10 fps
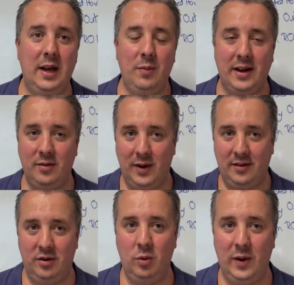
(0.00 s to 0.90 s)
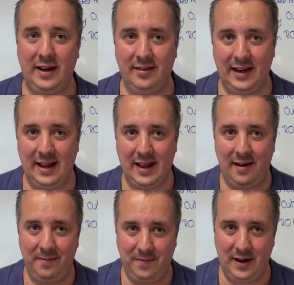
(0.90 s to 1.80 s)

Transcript: and we had to wait 2 weeks to get that